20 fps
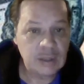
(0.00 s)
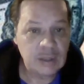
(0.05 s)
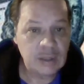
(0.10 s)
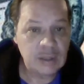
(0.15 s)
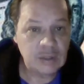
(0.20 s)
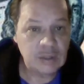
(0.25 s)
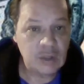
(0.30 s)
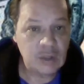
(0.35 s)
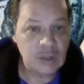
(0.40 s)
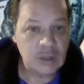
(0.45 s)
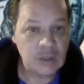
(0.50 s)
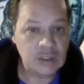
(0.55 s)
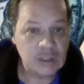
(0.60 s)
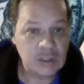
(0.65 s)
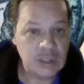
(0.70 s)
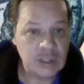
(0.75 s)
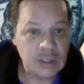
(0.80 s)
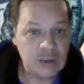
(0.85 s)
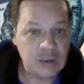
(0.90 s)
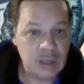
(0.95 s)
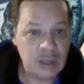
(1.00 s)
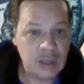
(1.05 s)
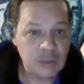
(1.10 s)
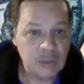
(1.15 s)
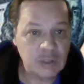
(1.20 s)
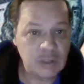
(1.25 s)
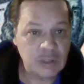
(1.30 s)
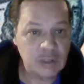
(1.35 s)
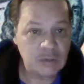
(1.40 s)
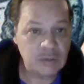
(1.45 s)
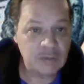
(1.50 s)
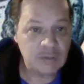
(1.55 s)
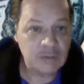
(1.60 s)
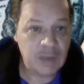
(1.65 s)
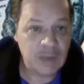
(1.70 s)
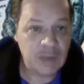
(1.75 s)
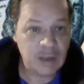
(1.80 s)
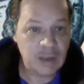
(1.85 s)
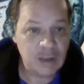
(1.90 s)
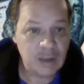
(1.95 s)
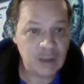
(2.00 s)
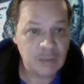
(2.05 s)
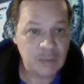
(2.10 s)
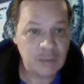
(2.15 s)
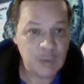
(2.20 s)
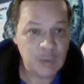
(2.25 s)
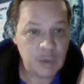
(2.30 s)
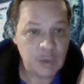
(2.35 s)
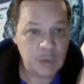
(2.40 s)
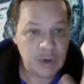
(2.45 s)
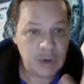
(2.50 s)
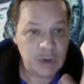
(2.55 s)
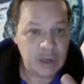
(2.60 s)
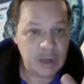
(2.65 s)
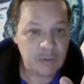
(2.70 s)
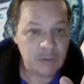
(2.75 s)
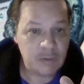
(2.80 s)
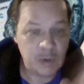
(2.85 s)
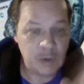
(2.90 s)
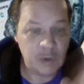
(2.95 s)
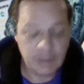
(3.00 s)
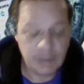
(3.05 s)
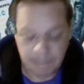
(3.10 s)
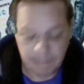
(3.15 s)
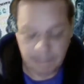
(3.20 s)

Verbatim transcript: So you can see their names. In fact, I'll put them up there right now for you.